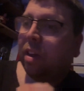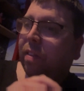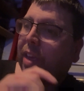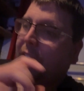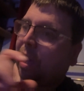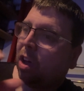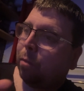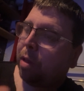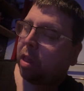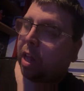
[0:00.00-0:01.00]
The
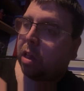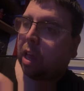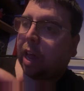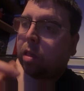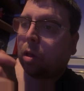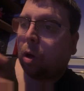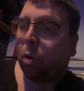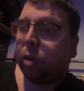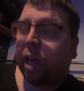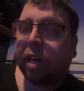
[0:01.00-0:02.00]
incumbent Santa has to
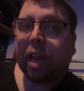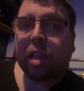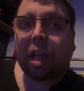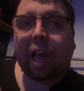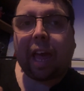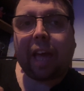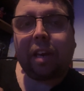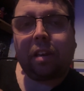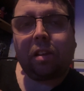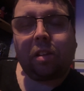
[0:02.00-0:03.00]
hold it in his
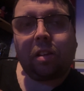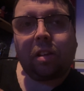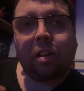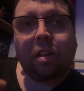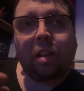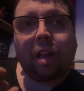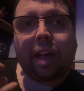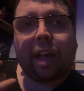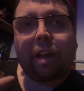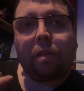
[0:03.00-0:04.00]
hand
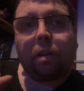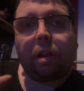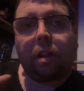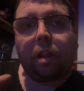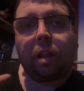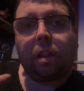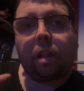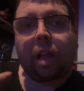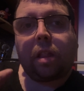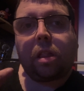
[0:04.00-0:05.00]
and
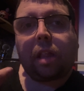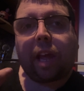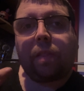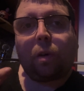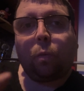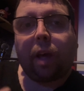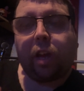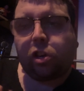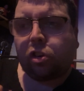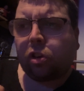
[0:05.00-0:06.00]
then state the
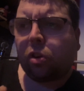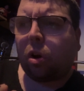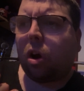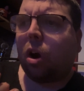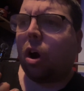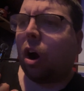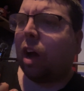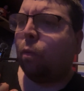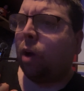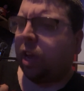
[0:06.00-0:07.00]
wish, I
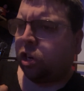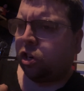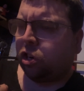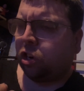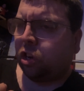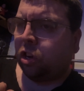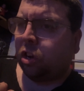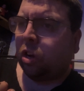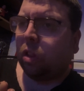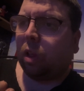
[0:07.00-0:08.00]
wish
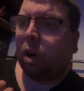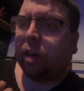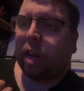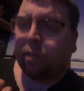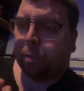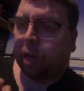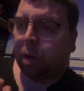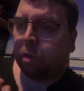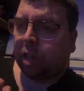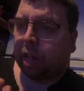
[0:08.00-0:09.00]
I'd never
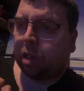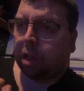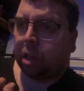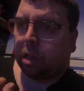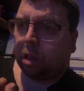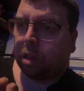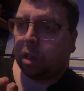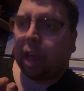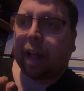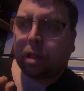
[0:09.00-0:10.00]
become Santa
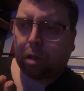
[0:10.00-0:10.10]
at